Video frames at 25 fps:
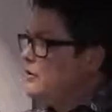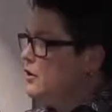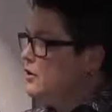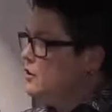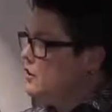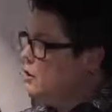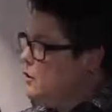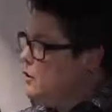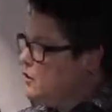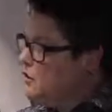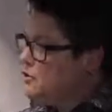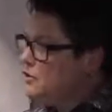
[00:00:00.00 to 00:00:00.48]
the
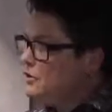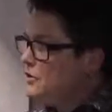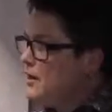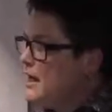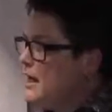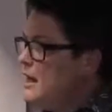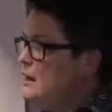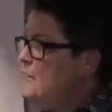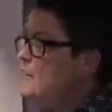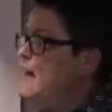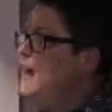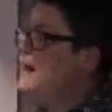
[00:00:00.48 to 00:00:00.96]

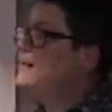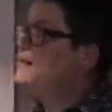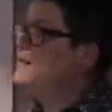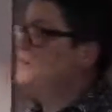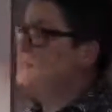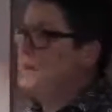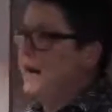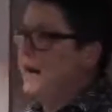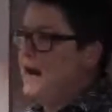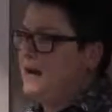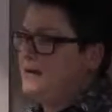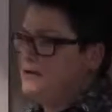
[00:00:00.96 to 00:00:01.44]
username as
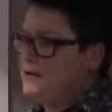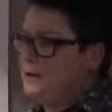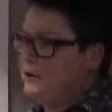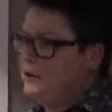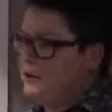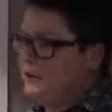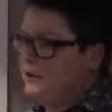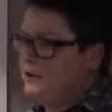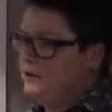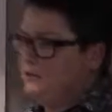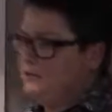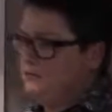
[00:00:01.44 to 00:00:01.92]
the
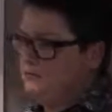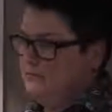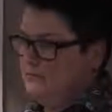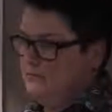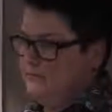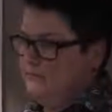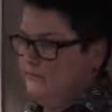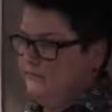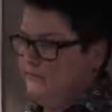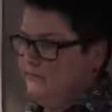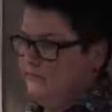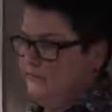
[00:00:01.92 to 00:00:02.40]
password
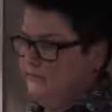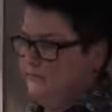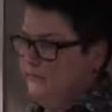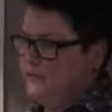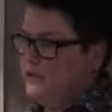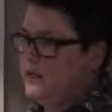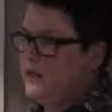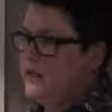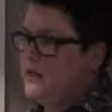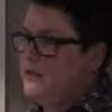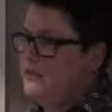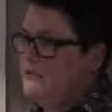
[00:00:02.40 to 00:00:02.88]

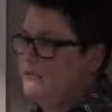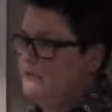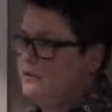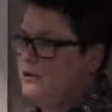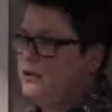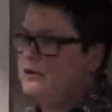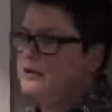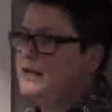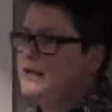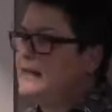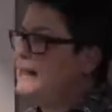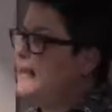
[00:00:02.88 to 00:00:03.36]
okay?
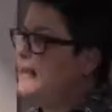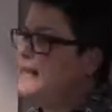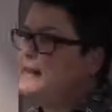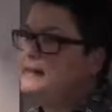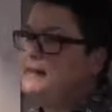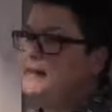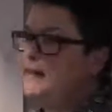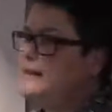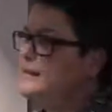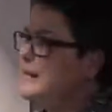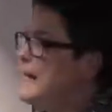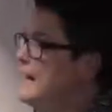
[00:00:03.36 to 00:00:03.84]
Because they
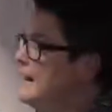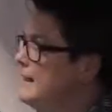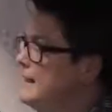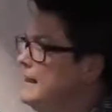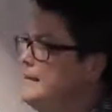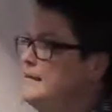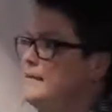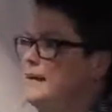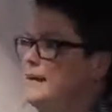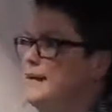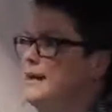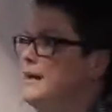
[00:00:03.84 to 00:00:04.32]
can't get
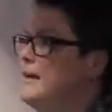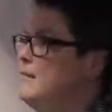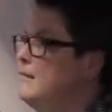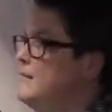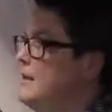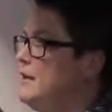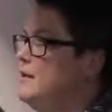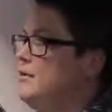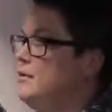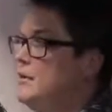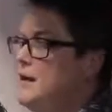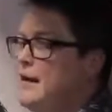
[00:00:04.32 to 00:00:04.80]
anything if
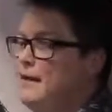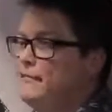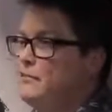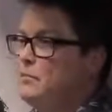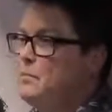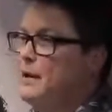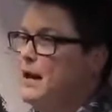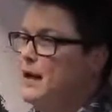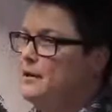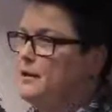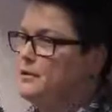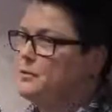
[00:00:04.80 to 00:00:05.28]
they don't have
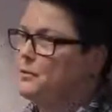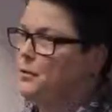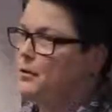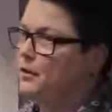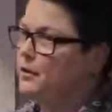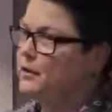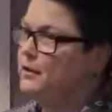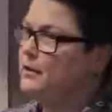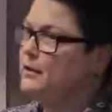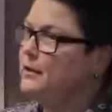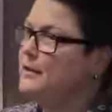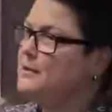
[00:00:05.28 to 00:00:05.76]
your
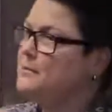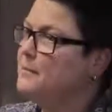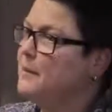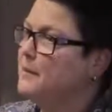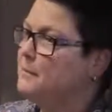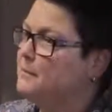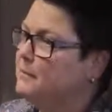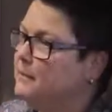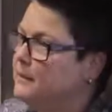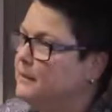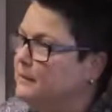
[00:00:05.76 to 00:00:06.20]
password. Yes, ma'am.